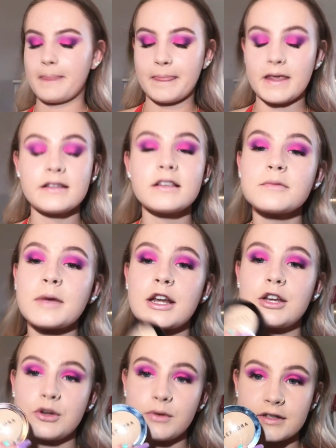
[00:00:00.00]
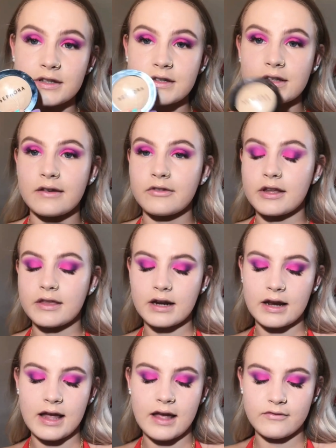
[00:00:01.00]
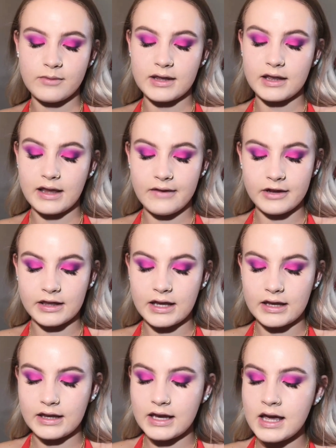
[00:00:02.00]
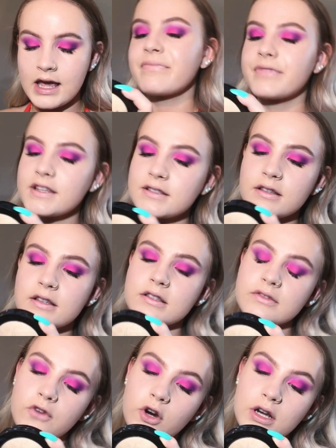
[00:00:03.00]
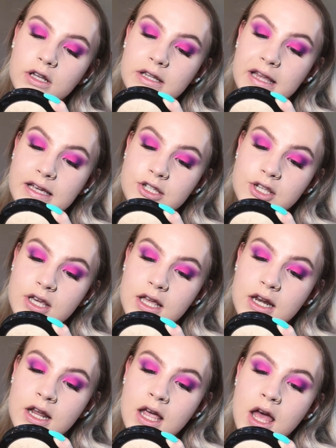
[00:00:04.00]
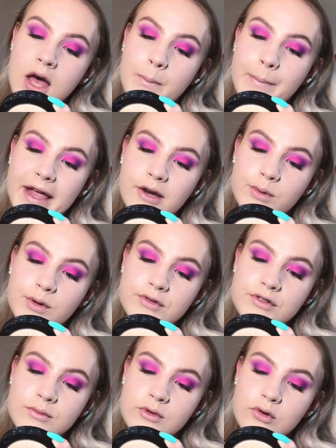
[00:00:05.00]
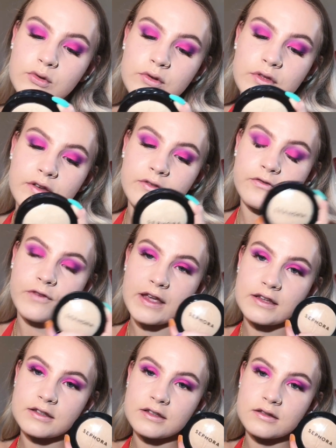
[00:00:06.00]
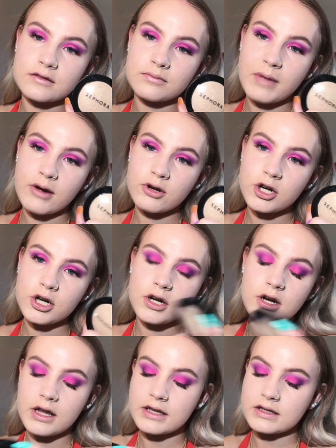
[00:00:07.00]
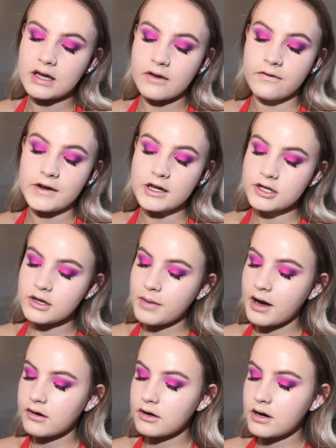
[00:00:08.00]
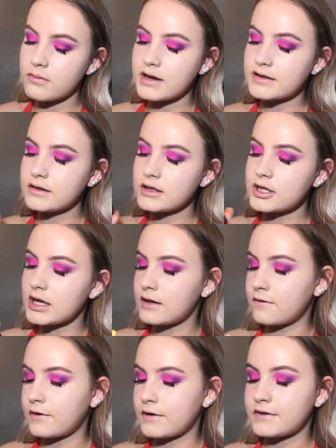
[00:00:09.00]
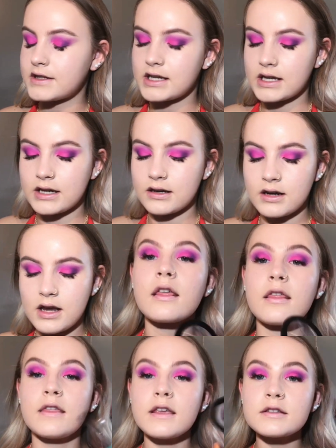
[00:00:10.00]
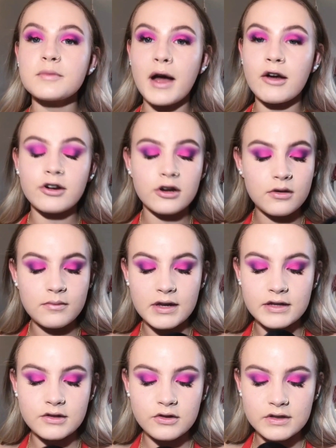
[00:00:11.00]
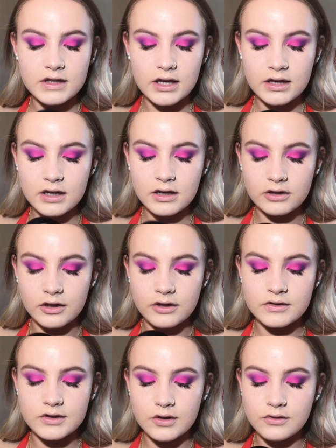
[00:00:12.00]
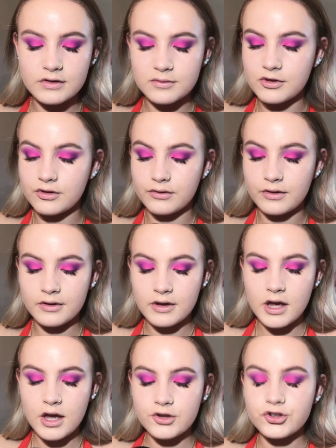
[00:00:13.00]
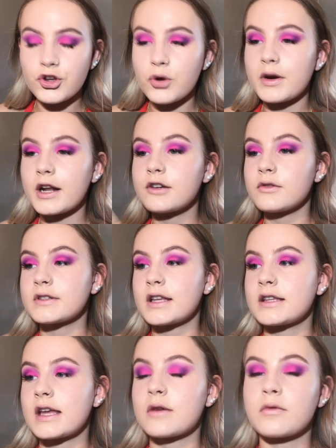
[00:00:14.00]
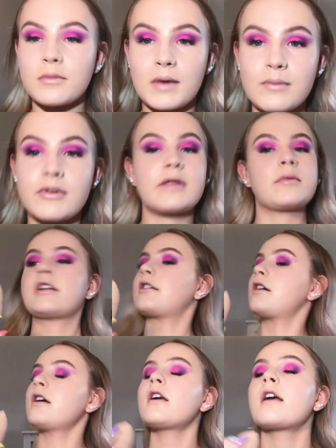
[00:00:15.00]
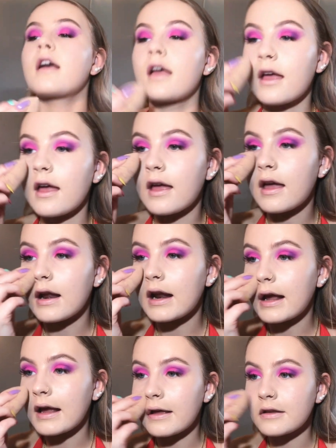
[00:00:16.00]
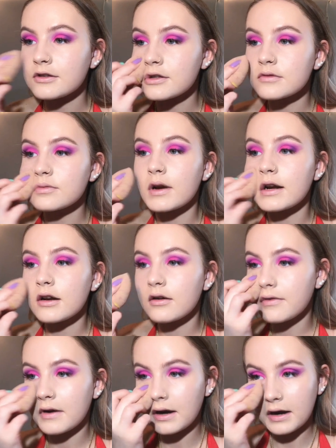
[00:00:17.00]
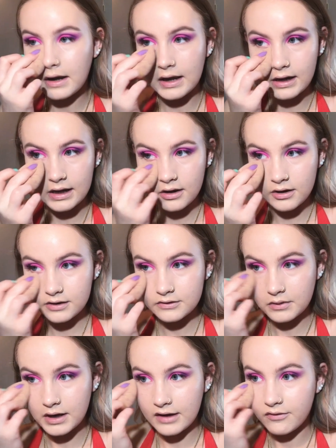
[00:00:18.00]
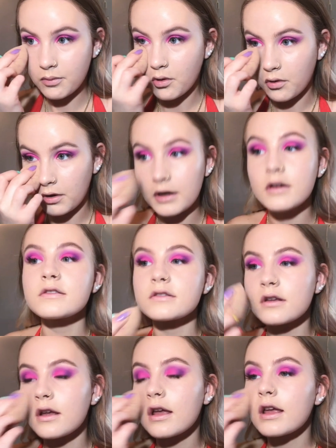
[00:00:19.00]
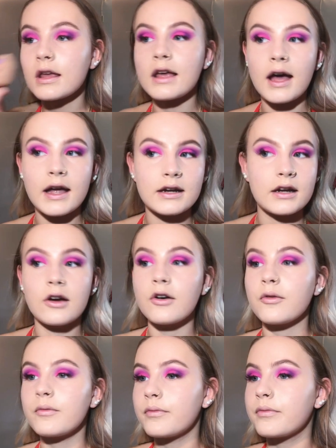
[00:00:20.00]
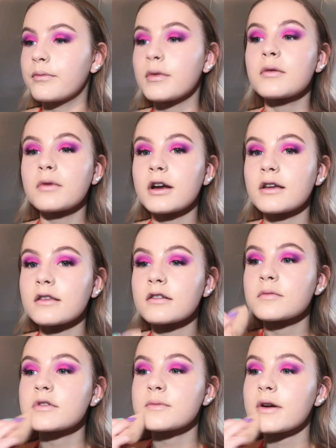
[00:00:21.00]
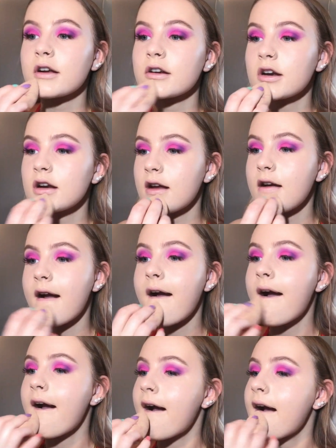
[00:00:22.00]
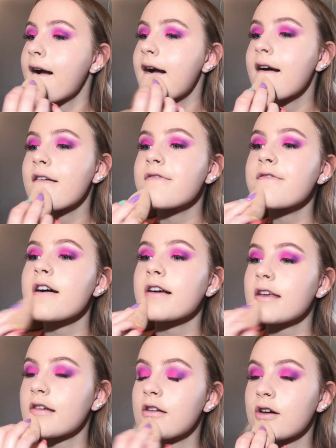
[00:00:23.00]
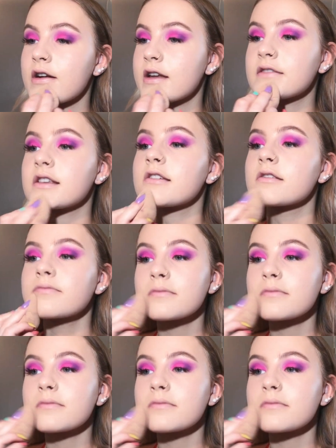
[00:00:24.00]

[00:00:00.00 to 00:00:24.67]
This is my newest discovery that I have been loving lately. This is the Sephora Collection Micro Smooth Face Powder. It's like a finishing powder. Mine's in the shade 15. This powder makes your skin look so smooth. So what I do is I take it with my beauty blender and I'll just run it over any areas where I have pores. Yeah, I know. Me wearing this much powder, crazy.